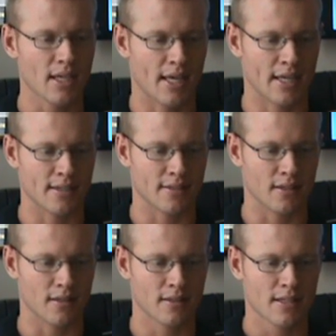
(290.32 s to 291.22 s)
And
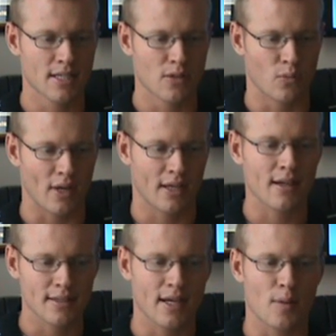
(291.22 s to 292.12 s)
when I
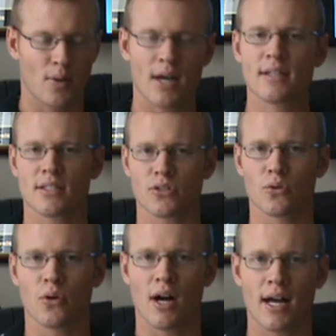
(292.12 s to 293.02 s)
got to chiropractic
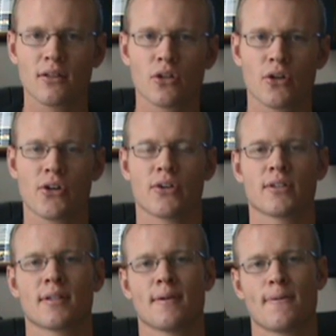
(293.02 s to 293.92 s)
school, I
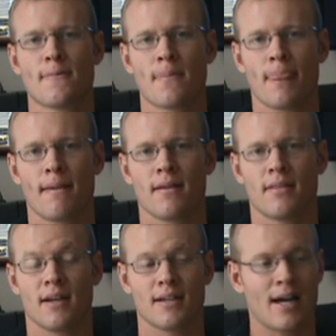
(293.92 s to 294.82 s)
learned
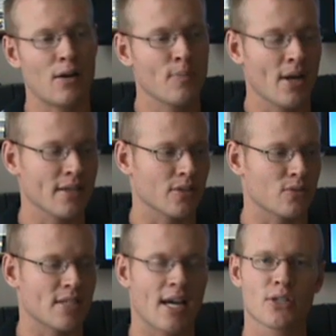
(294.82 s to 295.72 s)
that
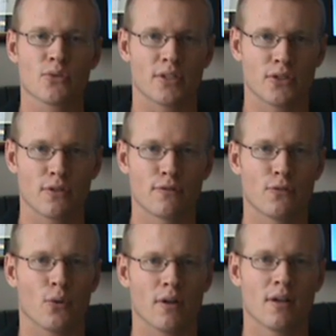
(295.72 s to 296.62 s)
chiropractic was actually good
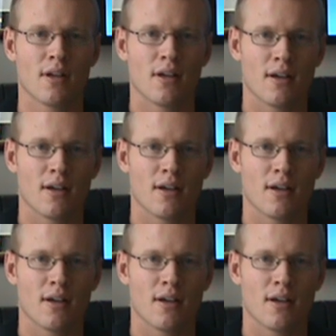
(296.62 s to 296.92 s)
for